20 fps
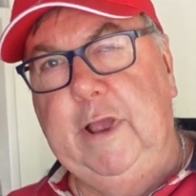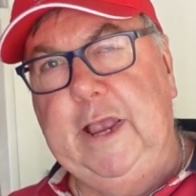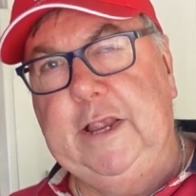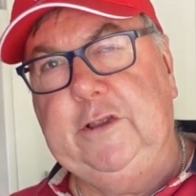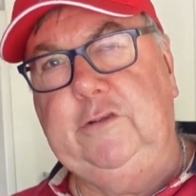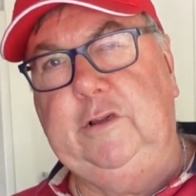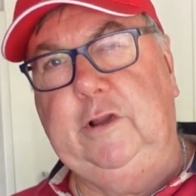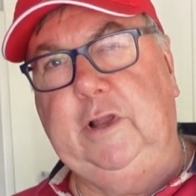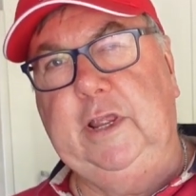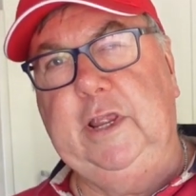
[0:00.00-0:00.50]

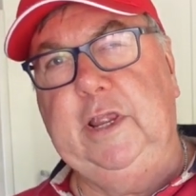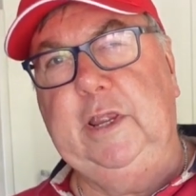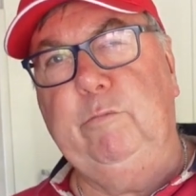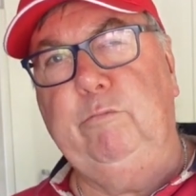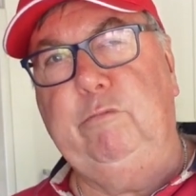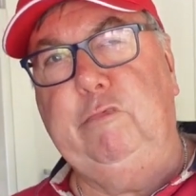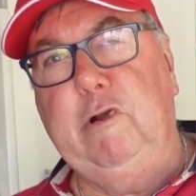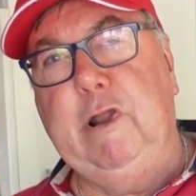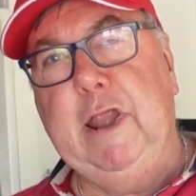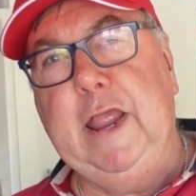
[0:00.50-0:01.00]
actually
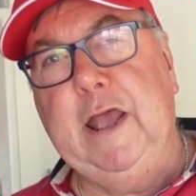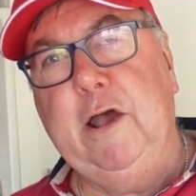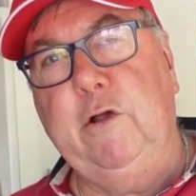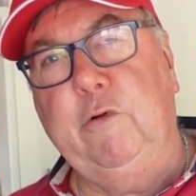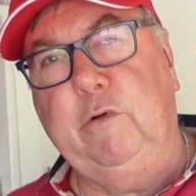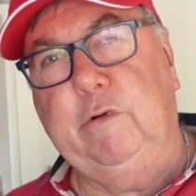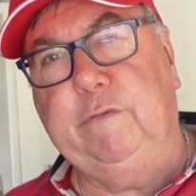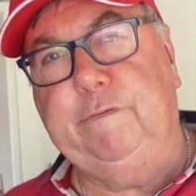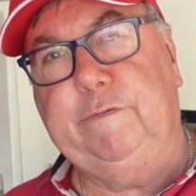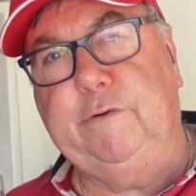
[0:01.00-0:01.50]
brown
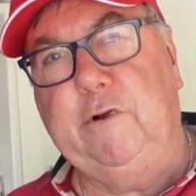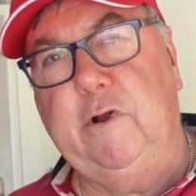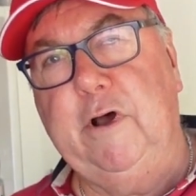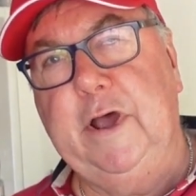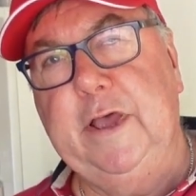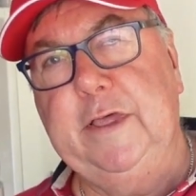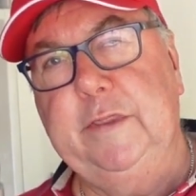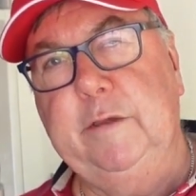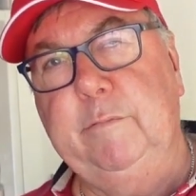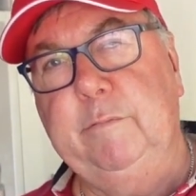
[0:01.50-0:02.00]
or
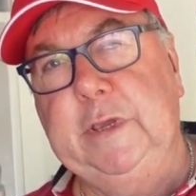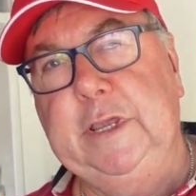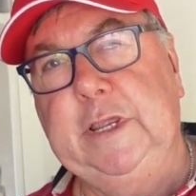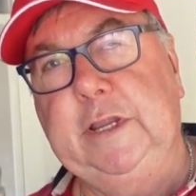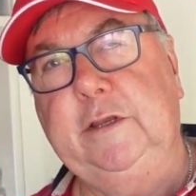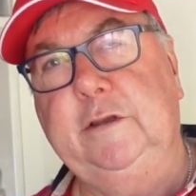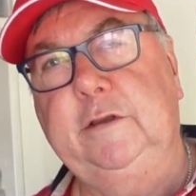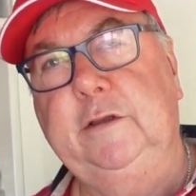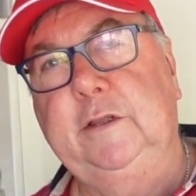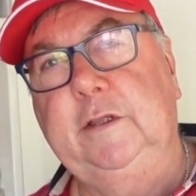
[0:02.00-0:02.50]
fry the
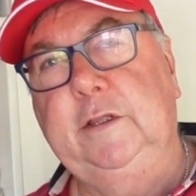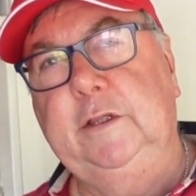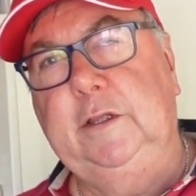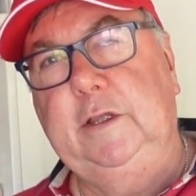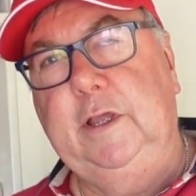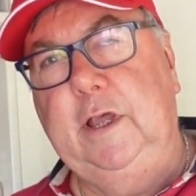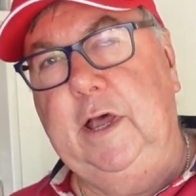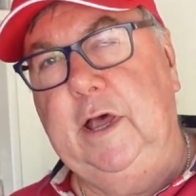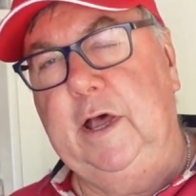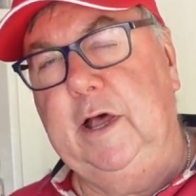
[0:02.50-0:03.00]
meat
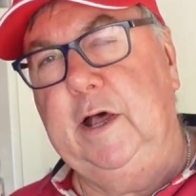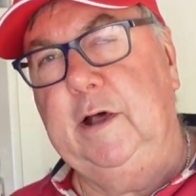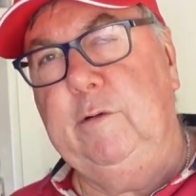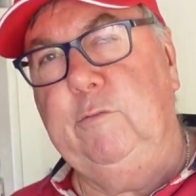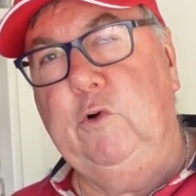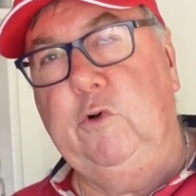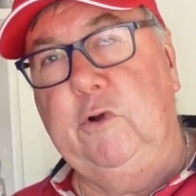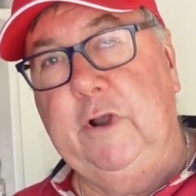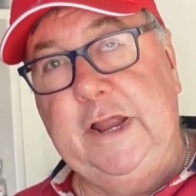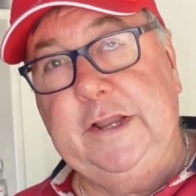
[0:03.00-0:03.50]

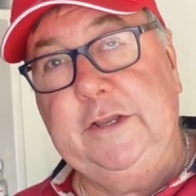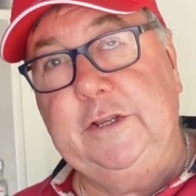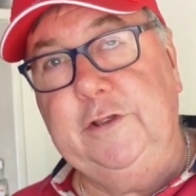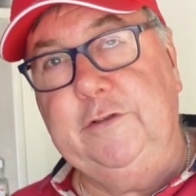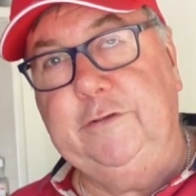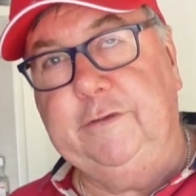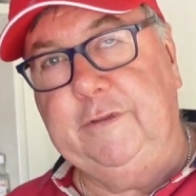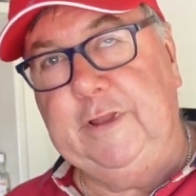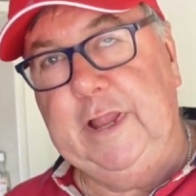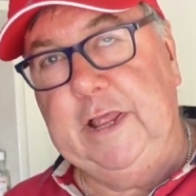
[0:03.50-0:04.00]
or
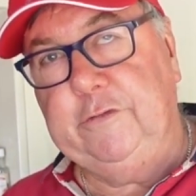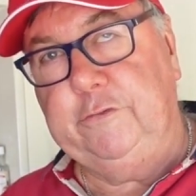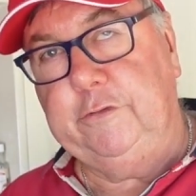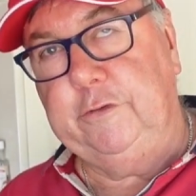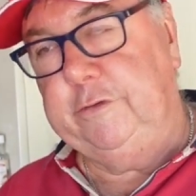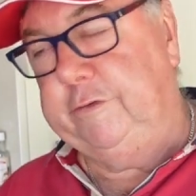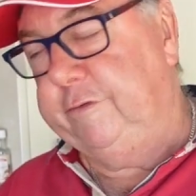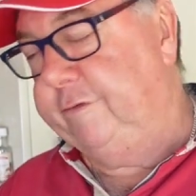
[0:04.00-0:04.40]
onions and that sort of